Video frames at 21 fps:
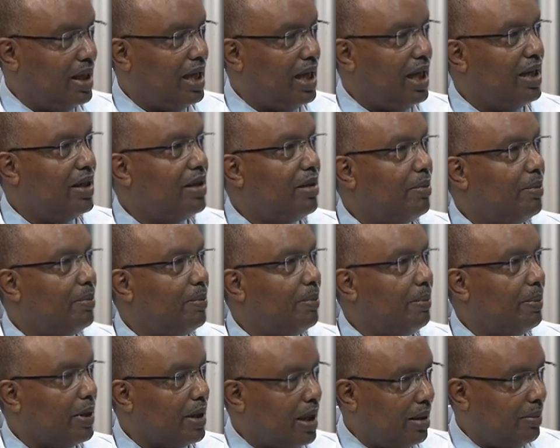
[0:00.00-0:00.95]
And the
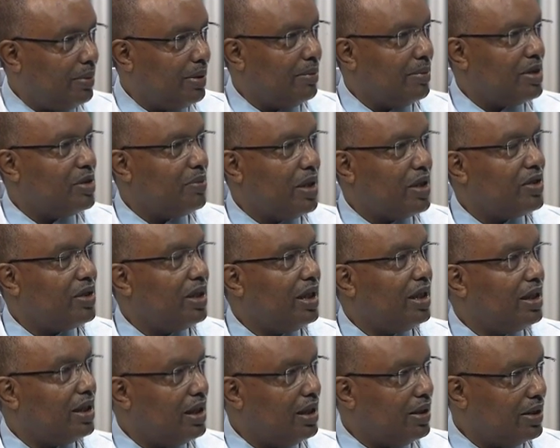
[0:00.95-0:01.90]
problem, especially in
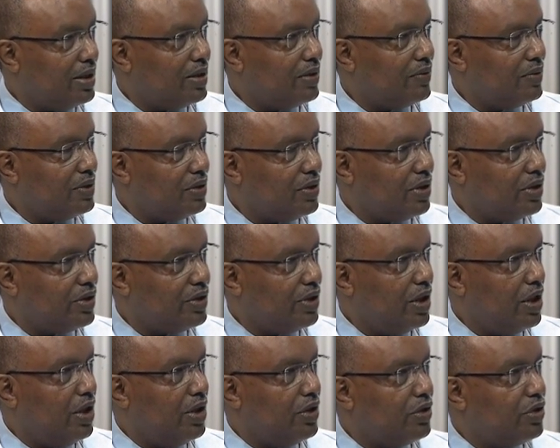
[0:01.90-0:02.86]
clinical research,
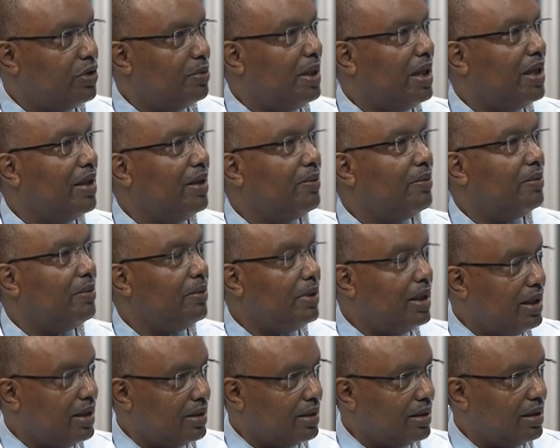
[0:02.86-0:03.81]
should be a
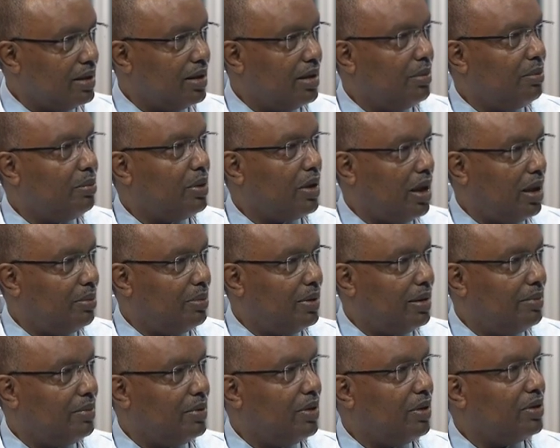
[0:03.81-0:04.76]
real problem,
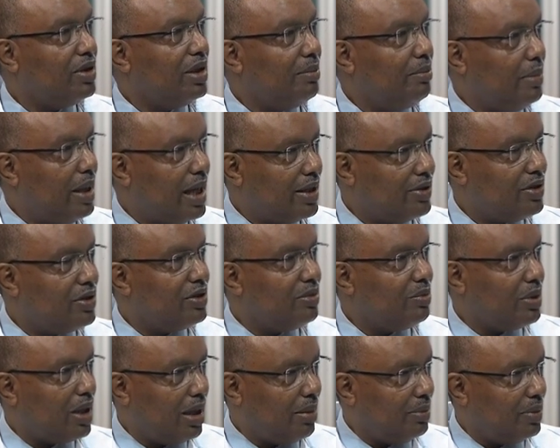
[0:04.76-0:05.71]
not imagined
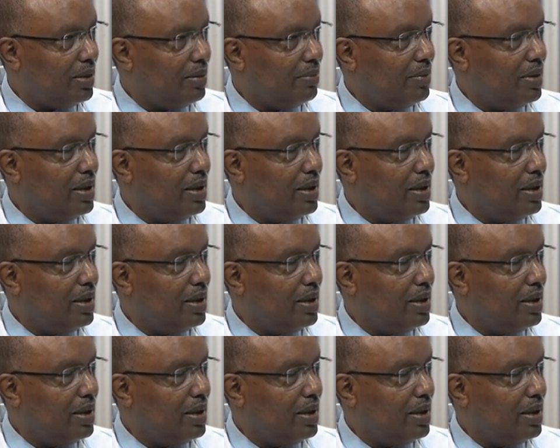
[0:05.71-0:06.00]
problem.